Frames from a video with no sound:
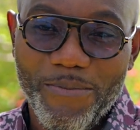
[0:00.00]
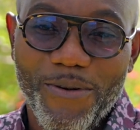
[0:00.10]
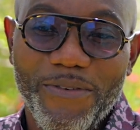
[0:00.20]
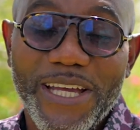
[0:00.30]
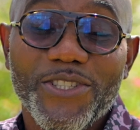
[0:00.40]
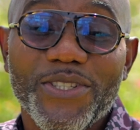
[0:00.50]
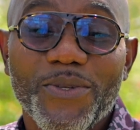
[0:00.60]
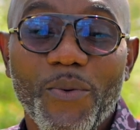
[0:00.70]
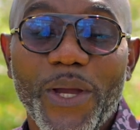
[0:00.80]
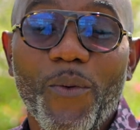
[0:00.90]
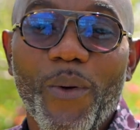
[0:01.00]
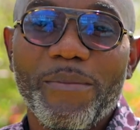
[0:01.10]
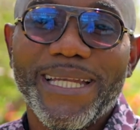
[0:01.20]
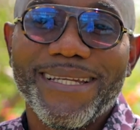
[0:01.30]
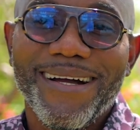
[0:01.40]
profession where
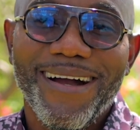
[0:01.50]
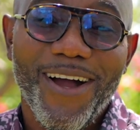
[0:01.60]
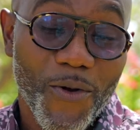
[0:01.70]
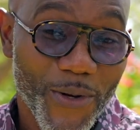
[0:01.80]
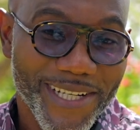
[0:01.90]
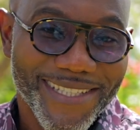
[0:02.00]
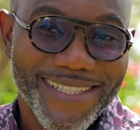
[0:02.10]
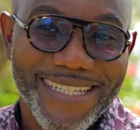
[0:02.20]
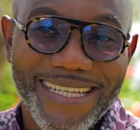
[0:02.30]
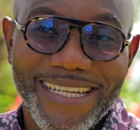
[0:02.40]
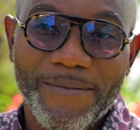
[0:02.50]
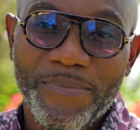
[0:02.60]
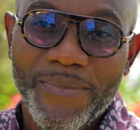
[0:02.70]
women are rarely seen.